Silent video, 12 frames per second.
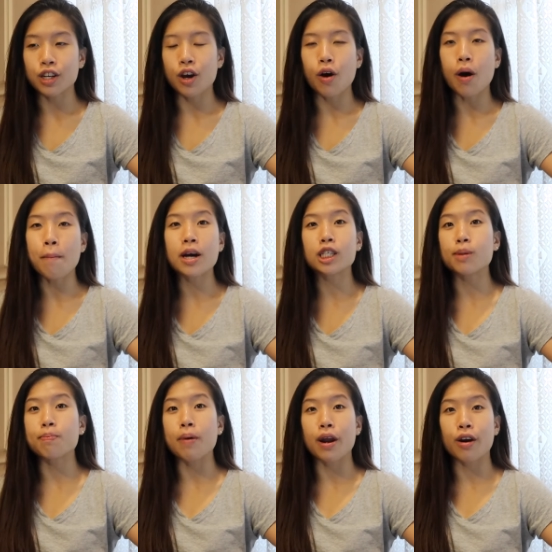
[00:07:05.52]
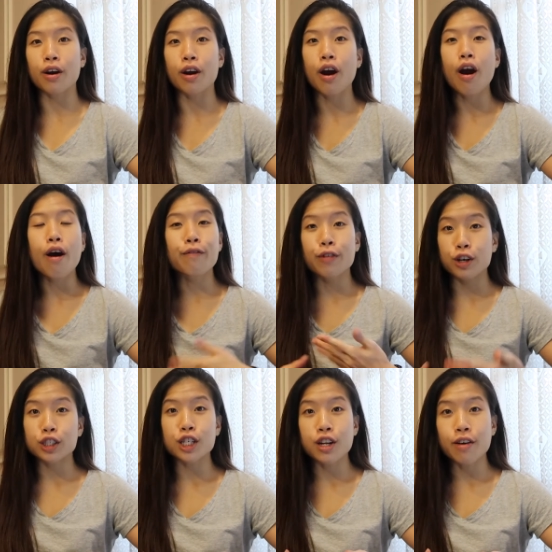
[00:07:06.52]
you know, a much better
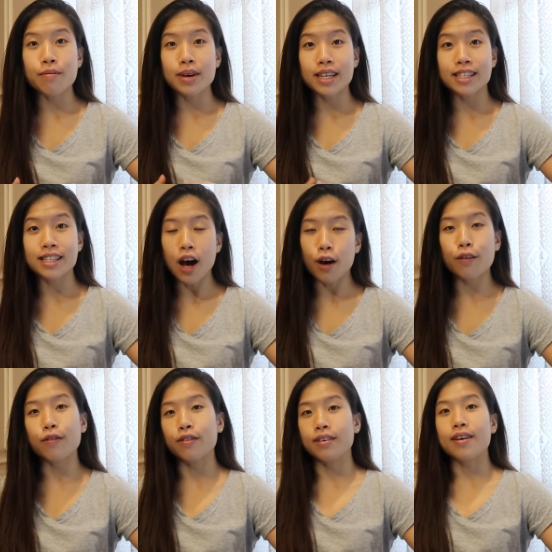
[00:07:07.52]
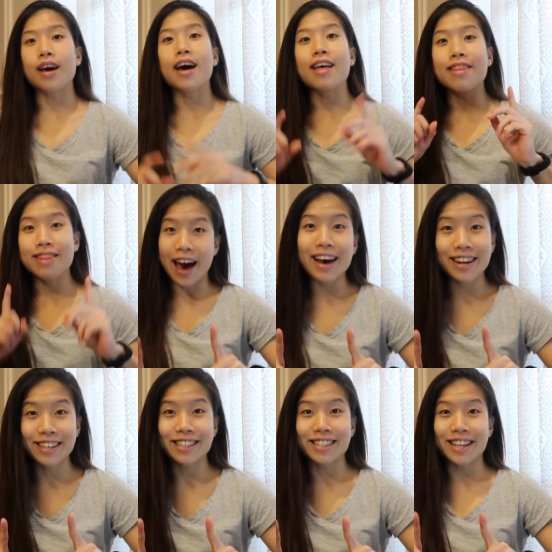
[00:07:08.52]
version of myself.
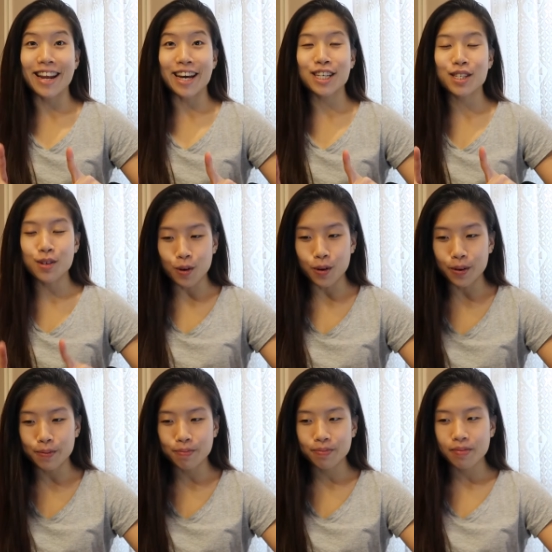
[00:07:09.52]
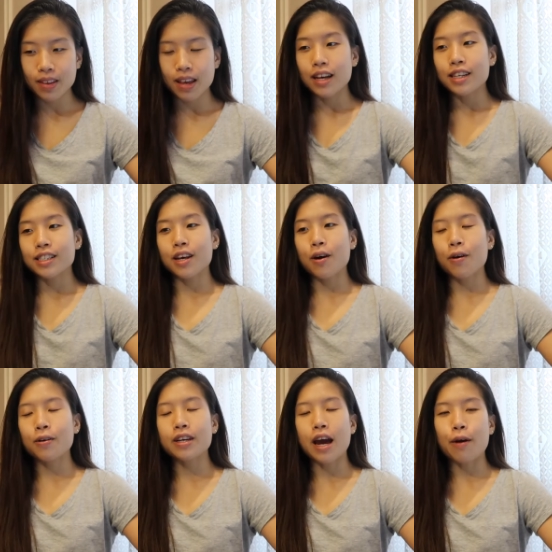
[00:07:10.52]
That is the next goal.
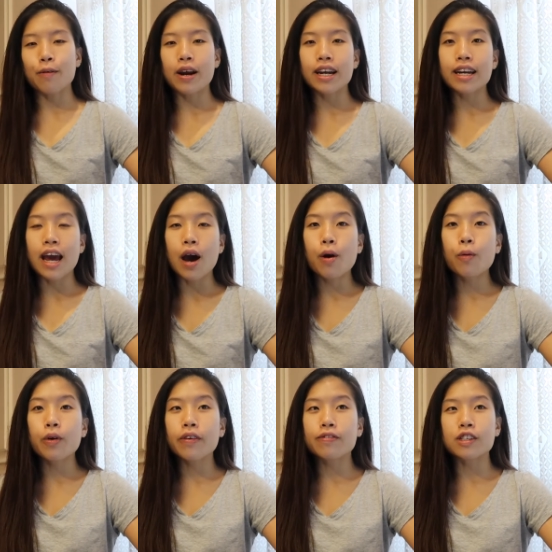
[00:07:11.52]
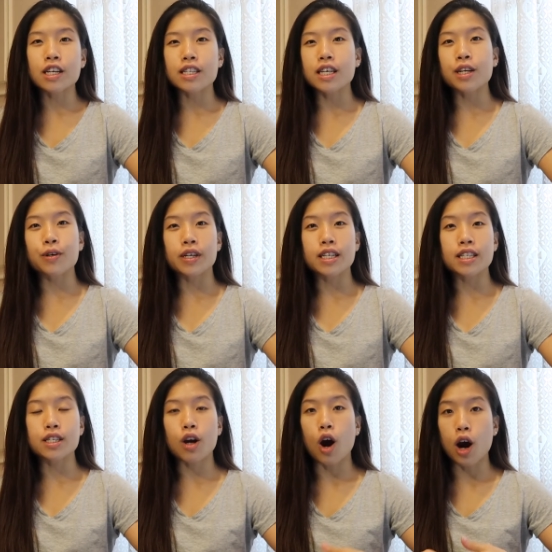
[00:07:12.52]
So, yeah, right now we've just
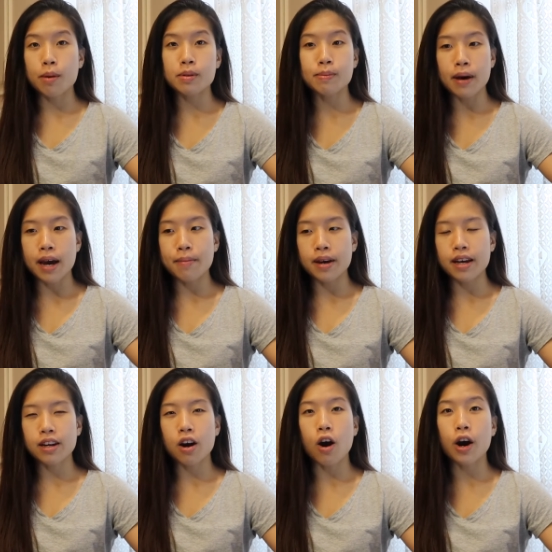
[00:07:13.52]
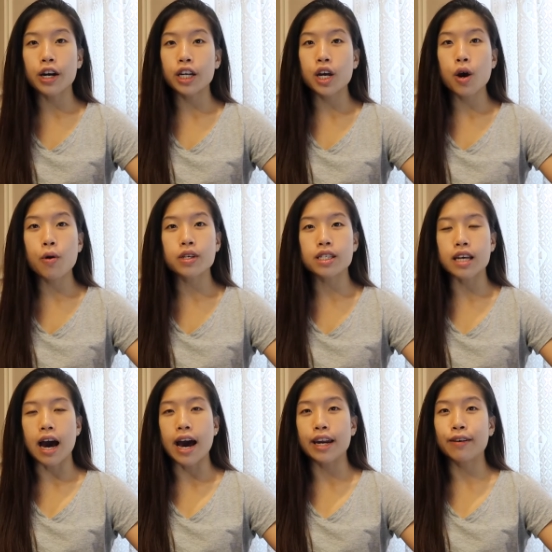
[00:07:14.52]
increased carbs by a bit. Cardio is
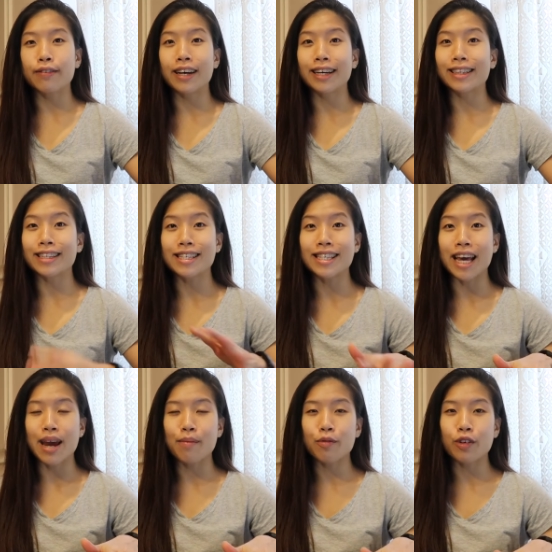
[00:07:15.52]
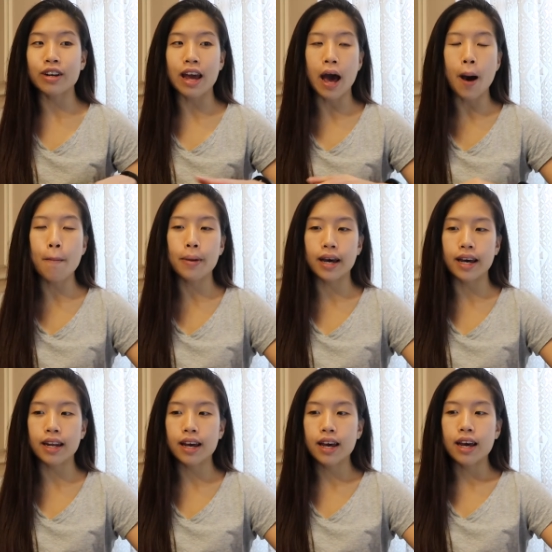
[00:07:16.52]
kind of like the same for now,
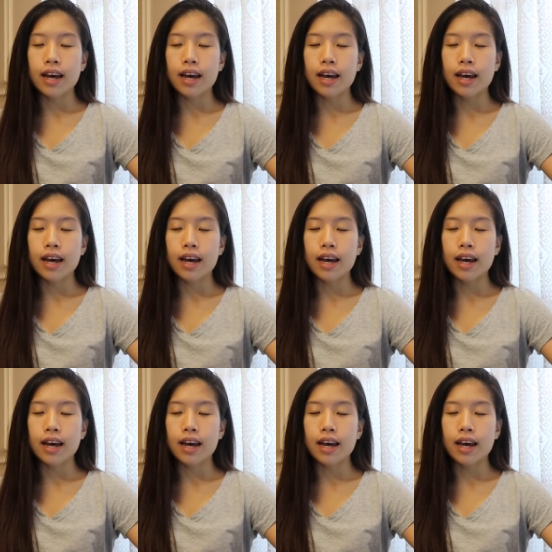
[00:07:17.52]
but